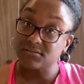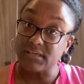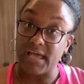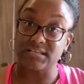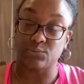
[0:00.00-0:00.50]

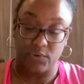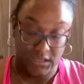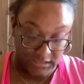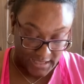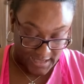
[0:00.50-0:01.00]
as
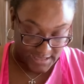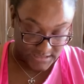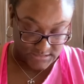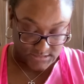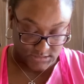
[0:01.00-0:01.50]
well
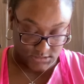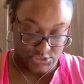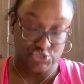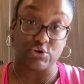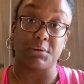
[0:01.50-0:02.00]
as
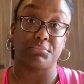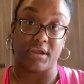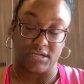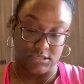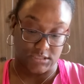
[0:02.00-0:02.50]

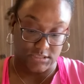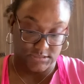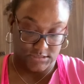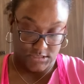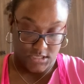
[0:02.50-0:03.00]
shortbread cookies.
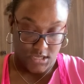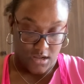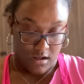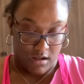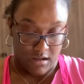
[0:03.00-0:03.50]

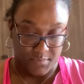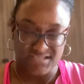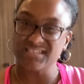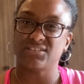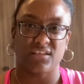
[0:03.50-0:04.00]
Because
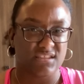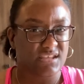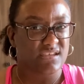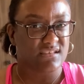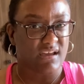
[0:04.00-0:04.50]
that's another
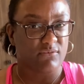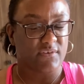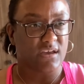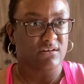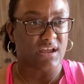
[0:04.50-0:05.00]
thing that I
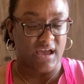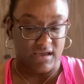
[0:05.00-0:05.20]
found.